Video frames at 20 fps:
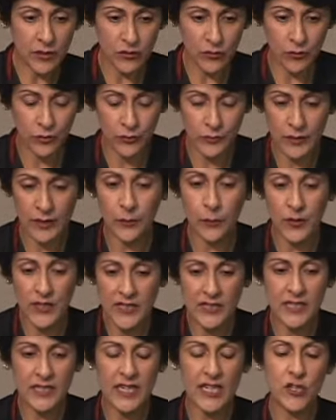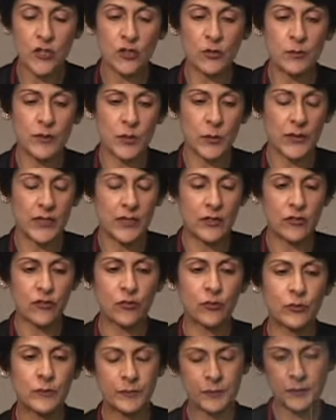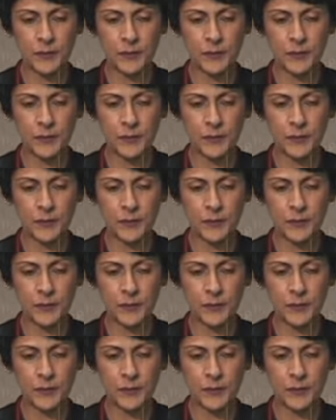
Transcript: two, the presentation between the two.